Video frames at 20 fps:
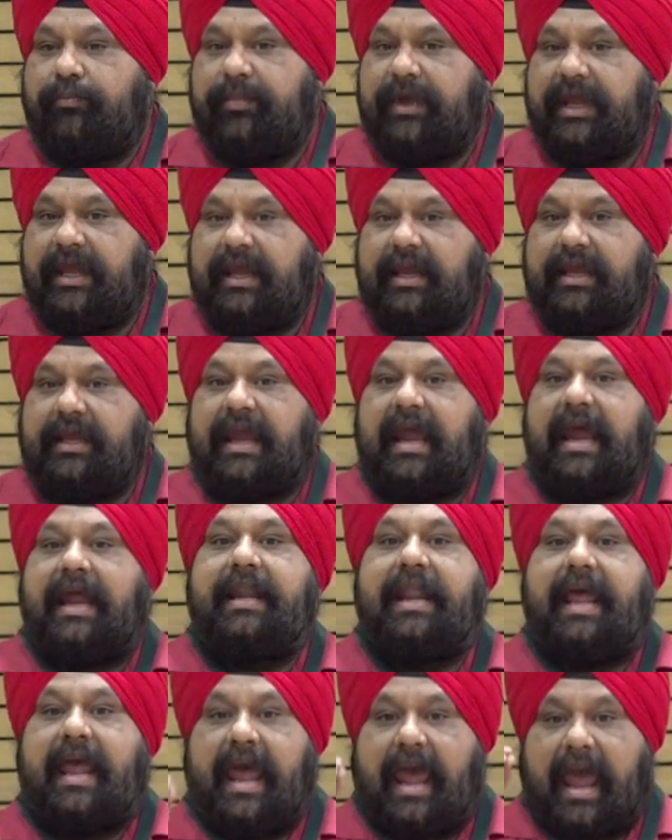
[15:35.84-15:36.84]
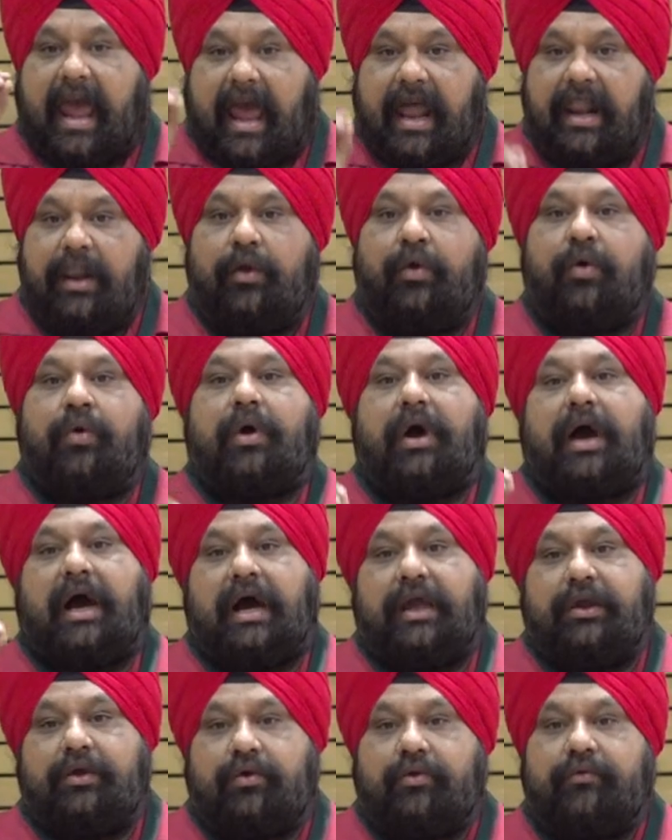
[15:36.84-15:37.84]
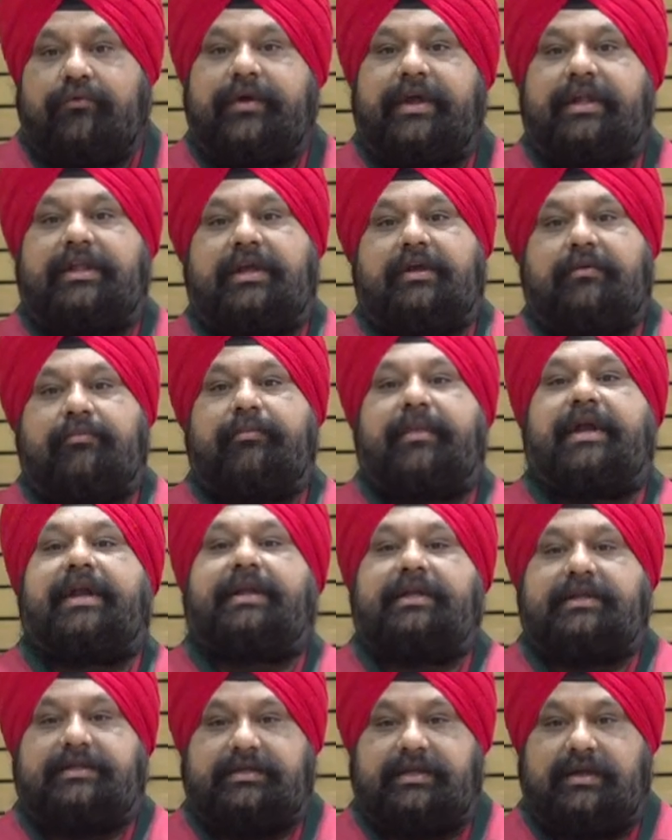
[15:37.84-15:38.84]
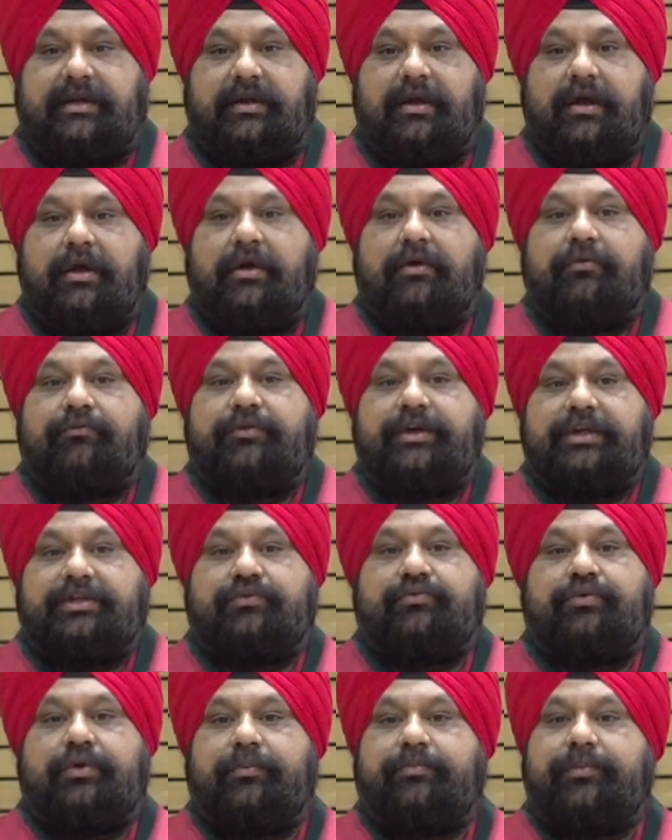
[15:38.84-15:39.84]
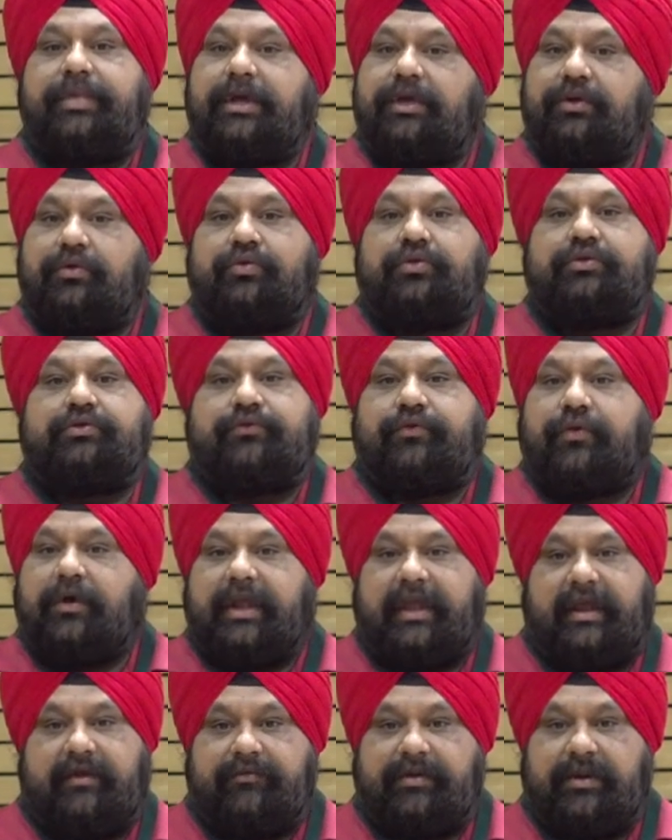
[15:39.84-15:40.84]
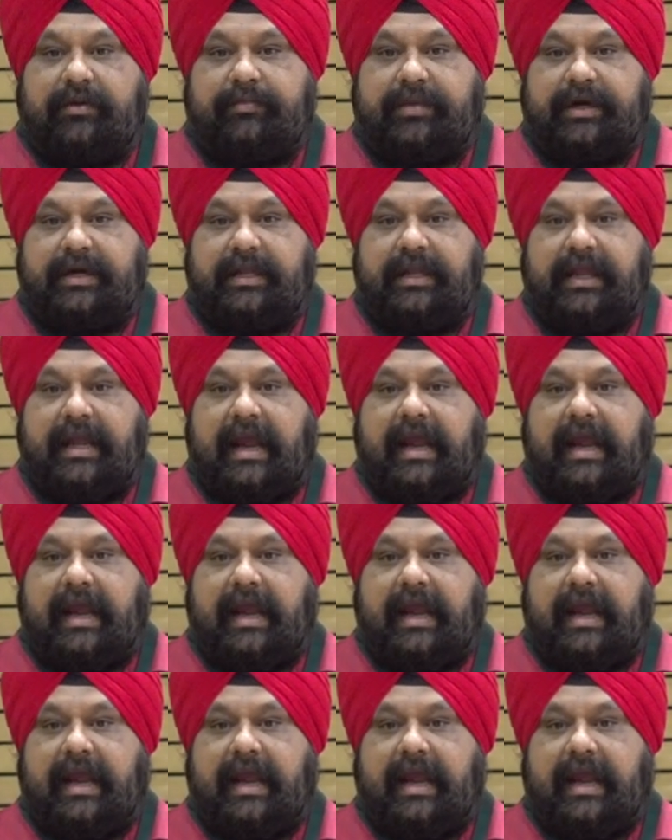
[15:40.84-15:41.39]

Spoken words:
make an Ayurvedic medicine which would be used for everybody.